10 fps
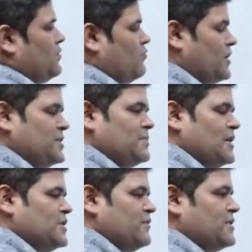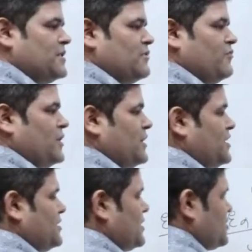what is partial fraction?
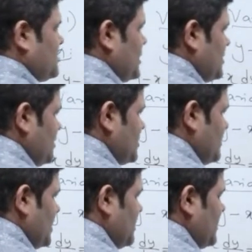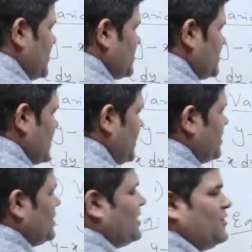We just change this multiplication
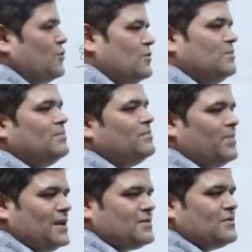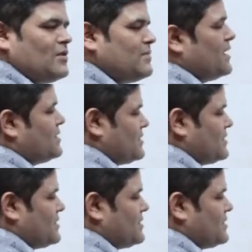sign into plus or minus